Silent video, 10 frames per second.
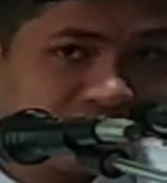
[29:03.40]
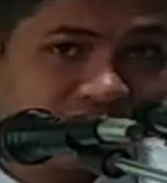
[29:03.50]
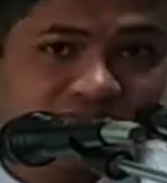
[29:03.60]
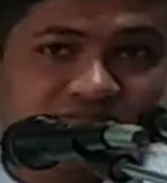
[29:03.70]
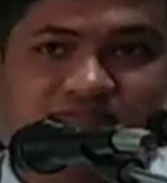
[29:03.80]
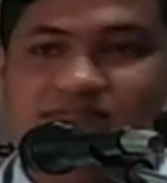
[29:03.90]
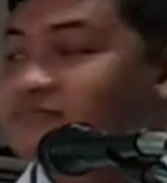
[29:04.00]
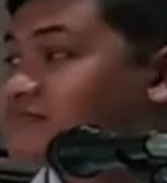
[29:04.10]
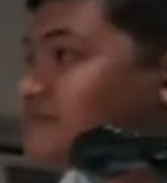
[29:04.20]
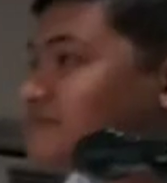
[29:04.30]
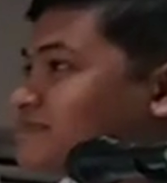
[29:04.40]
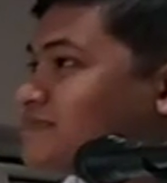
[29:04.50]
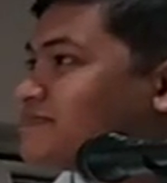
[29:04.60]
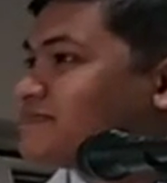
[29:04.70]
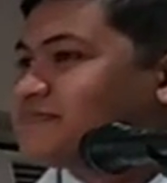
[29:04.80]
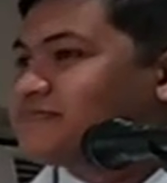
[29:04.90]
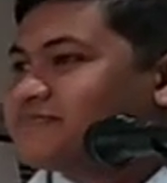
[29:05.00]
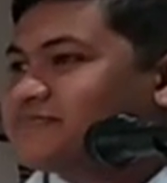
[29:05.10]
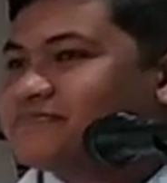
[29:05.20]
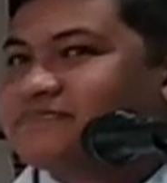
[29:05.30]

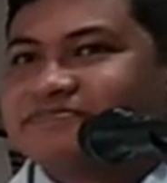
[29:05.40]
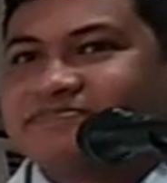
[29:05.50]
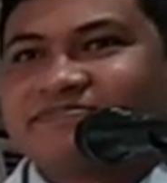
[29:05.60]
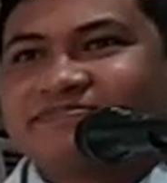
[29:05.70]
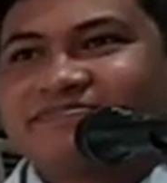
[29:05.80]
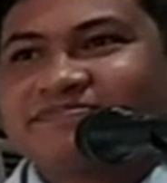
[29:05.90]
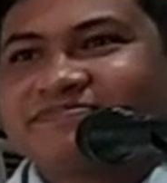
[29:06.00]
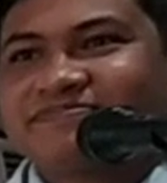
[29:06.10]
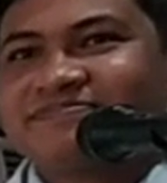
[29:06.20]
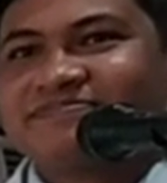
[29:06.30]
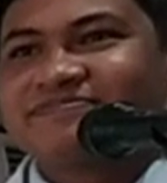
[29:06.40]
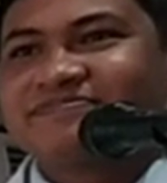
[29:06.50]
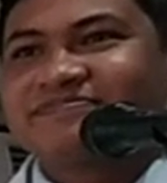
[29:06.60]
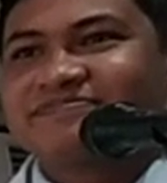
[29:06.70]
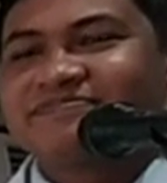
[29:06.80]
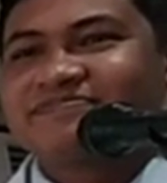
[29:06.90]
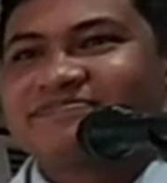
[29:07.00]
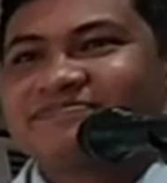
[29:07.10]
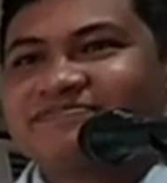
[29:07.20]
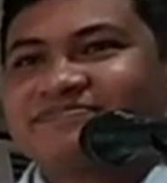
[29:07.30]

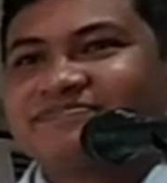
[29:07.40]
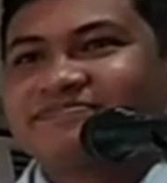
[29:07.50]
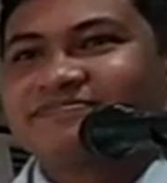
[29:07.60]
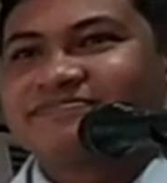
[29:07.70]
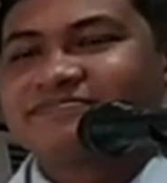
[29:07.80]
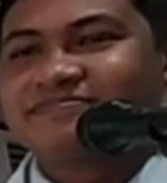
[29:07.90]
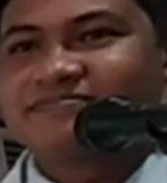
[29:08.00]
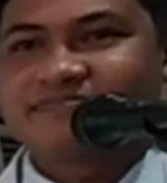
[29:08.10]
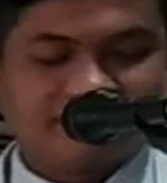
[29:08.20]
(no one is talking)